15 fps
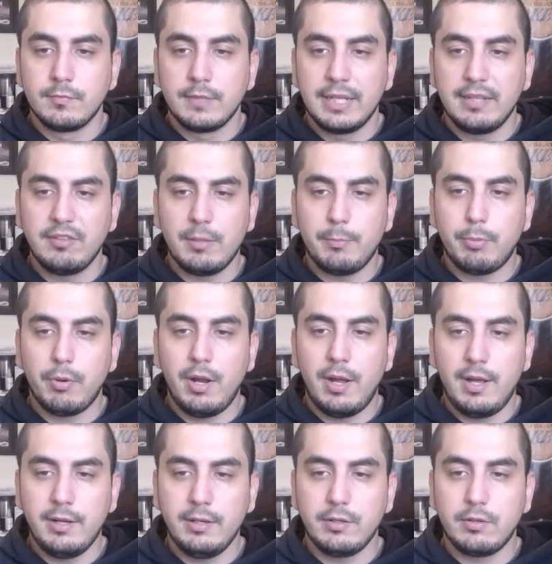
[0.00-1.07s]
He said,
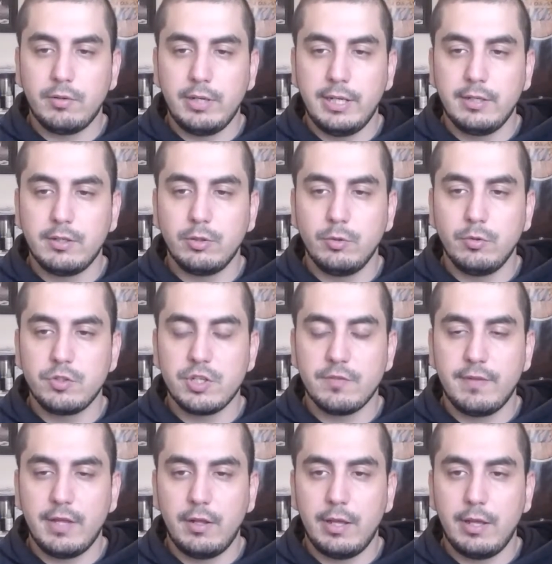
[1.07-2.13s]
Bron, Green, Kuz,
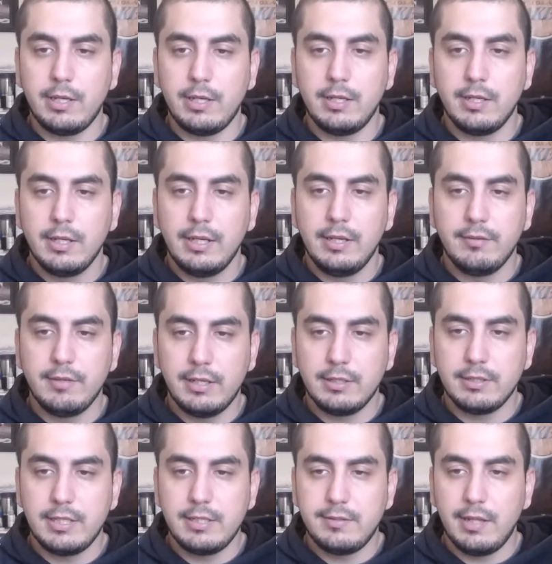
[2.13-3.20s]
JaVale, AD. He
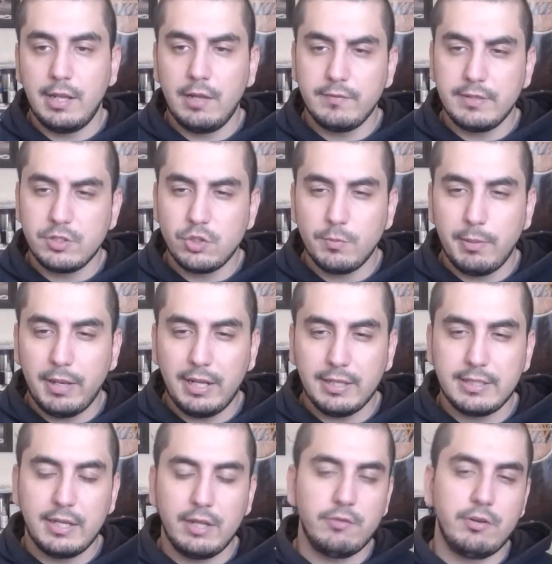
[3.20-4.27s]
said, DTLF, did you block
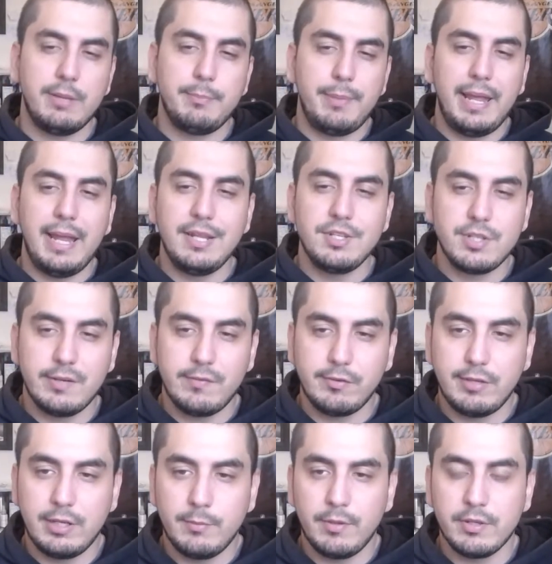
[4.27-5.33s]
DeAndre Page? Never
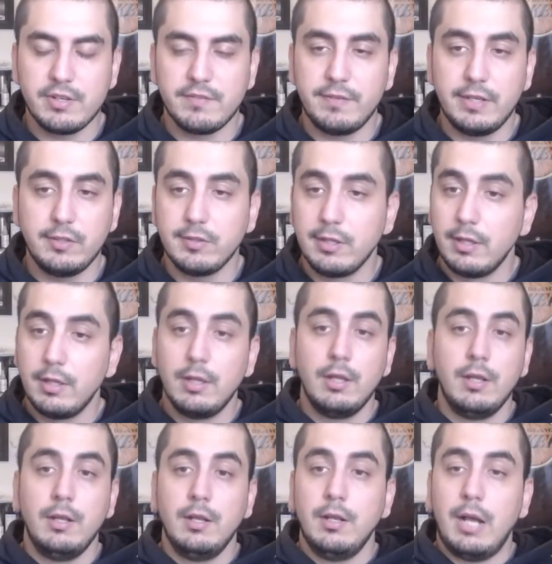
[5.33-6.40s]
seen him on your feeds.
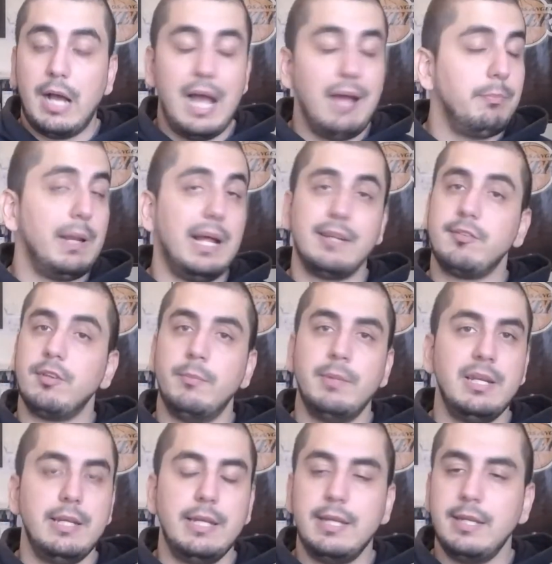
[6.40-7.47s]
I blocked so
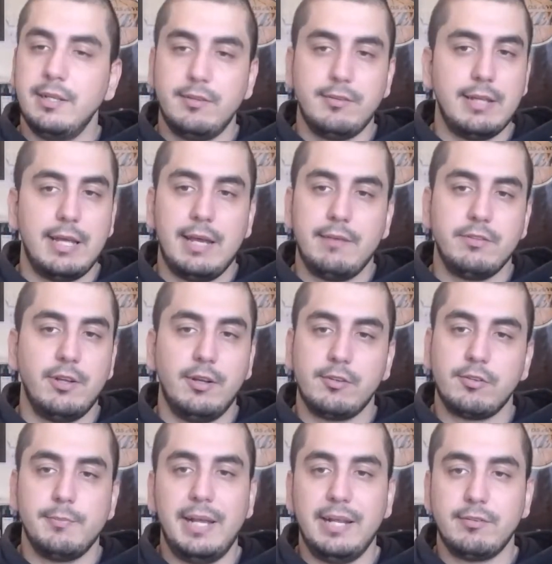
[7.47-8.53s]
many idiots that have talked
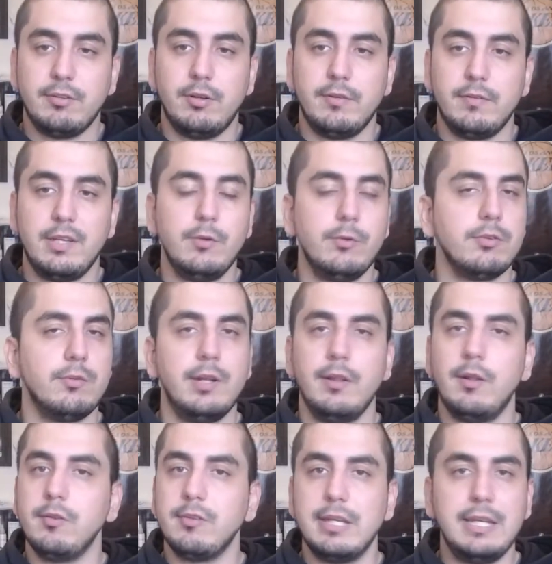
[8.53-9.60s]
smack. So if he was one of
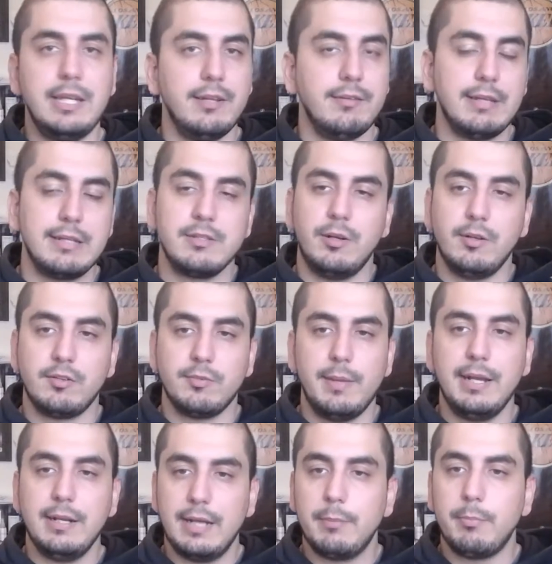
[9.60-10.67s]
those idiots that talk
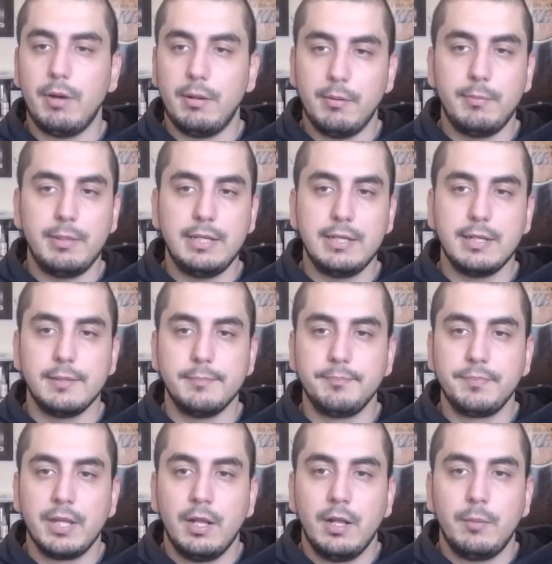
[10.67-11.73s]
smack, I probably did.
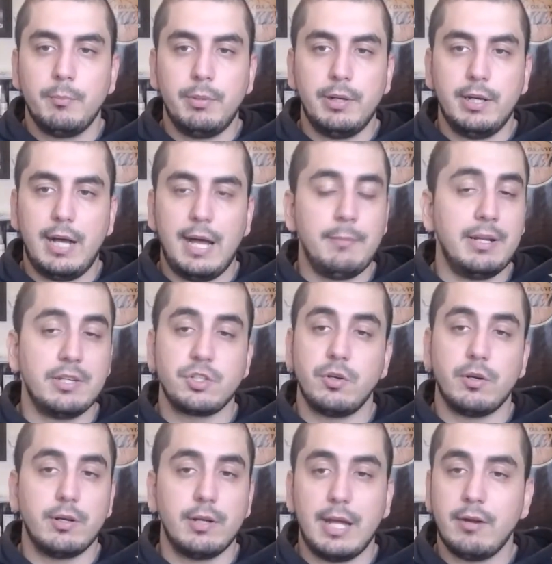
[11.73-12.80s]
But I'm not
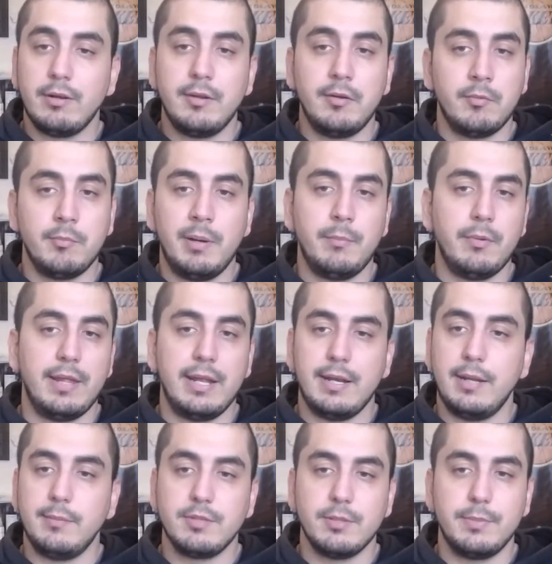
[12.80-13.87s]
sure. I don't even remember that
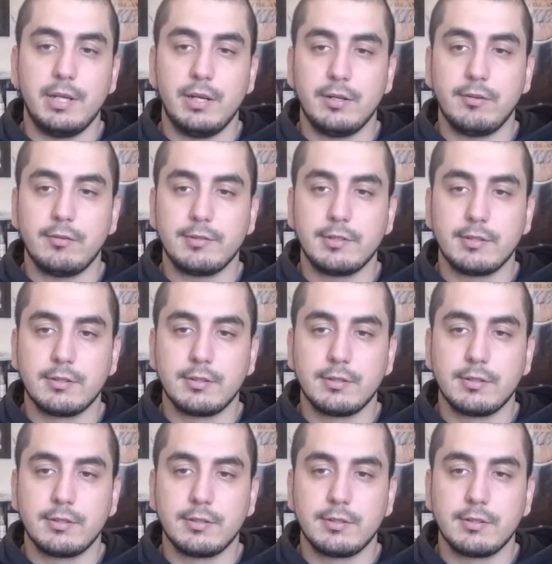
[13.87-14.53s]
name, to be honest.